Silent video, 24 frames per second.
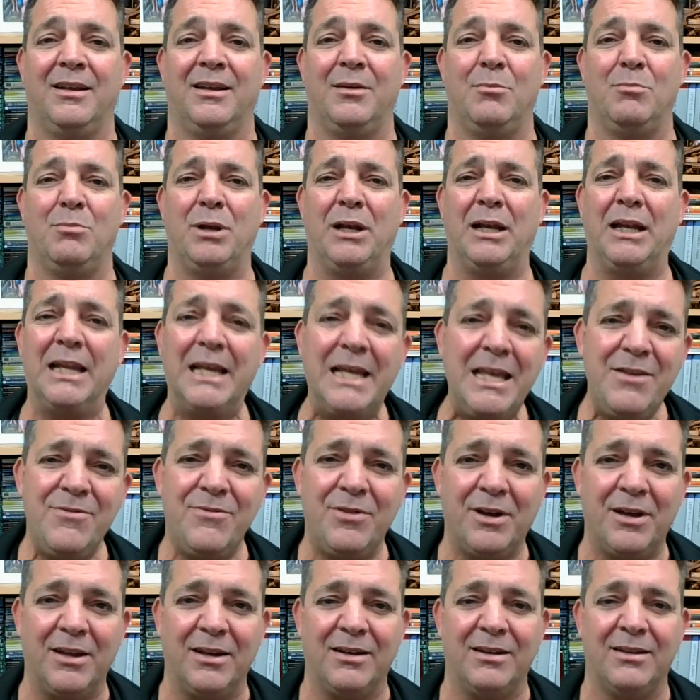Believe
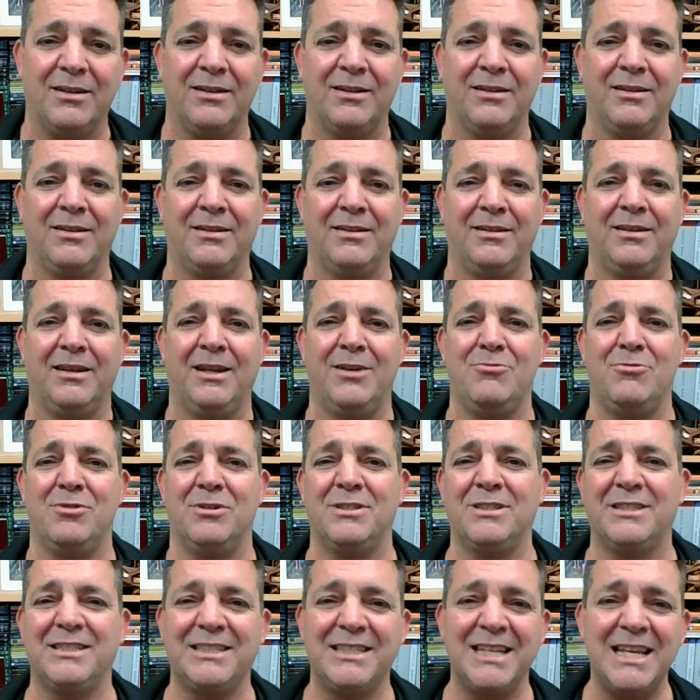it and
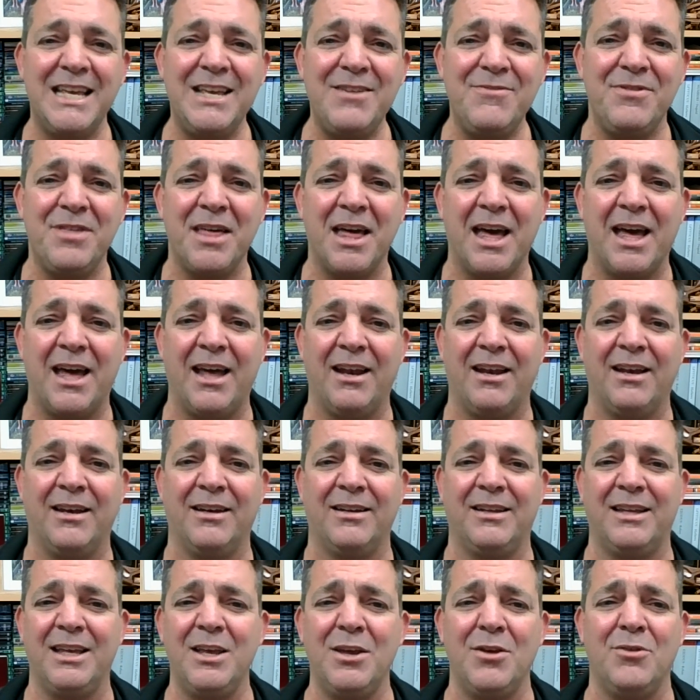receive that
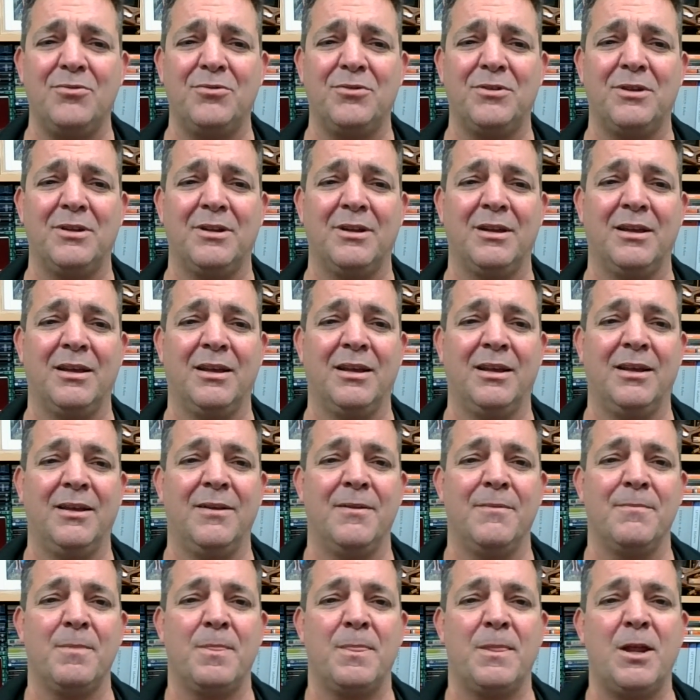gift.
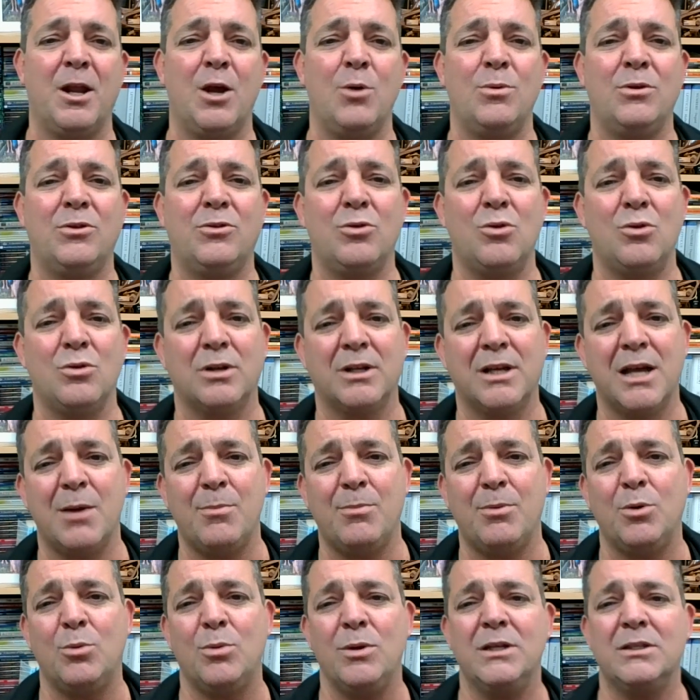You know, we talked a
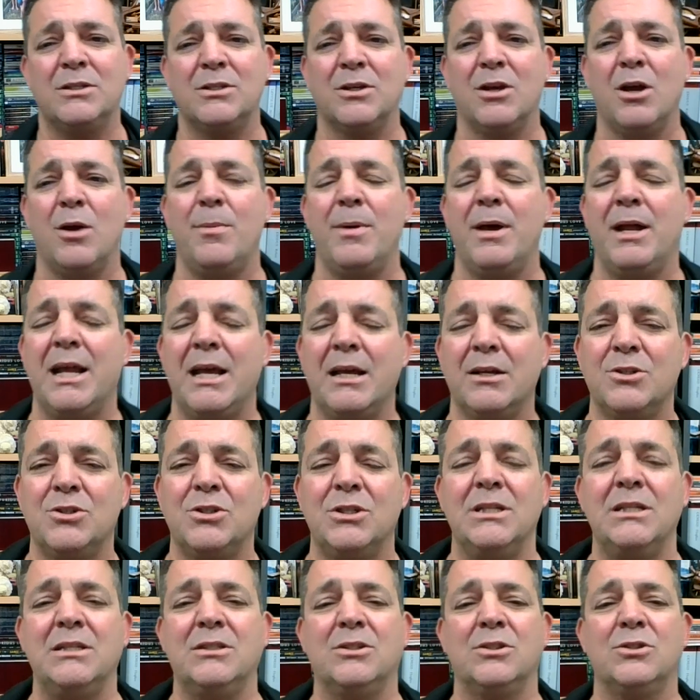couple of weeks ago about how
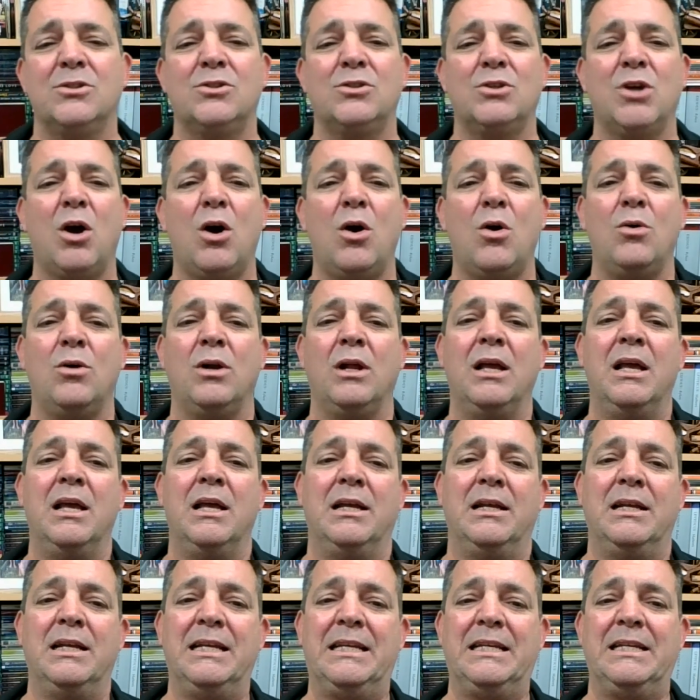Jesus told
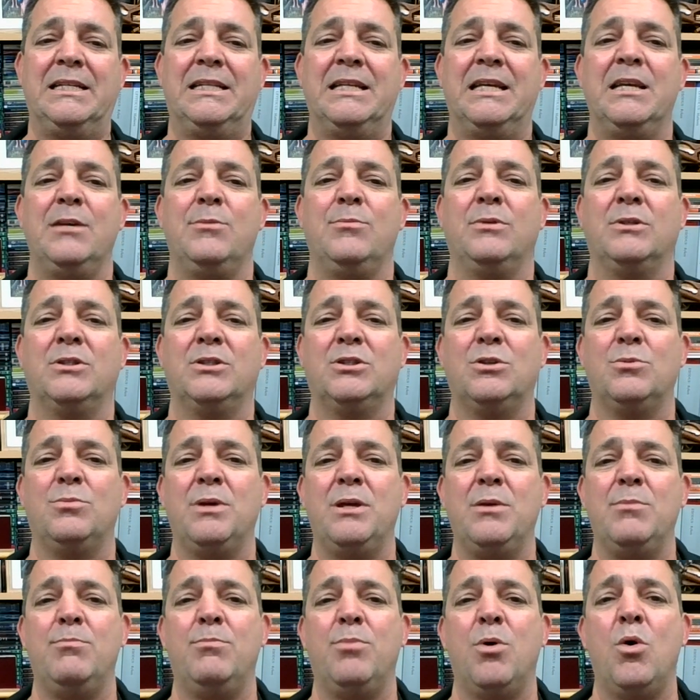Nicodemus to
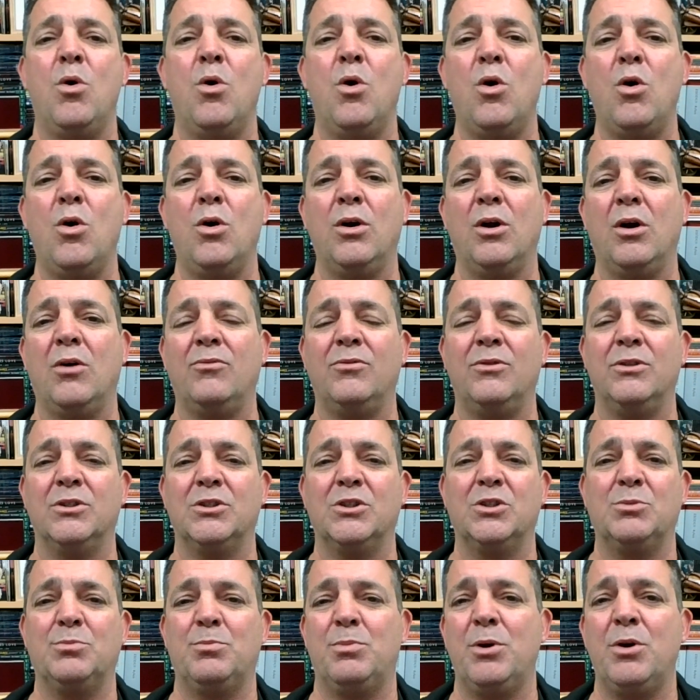be born of the
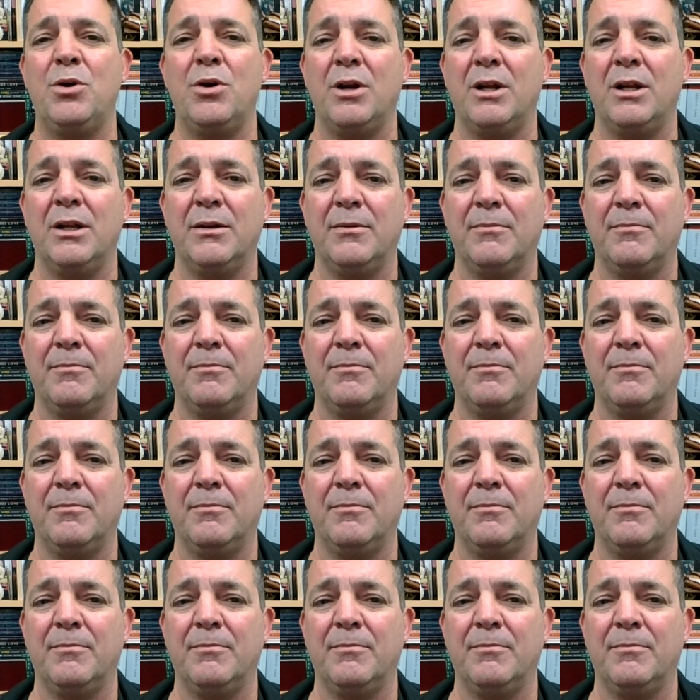Spirit.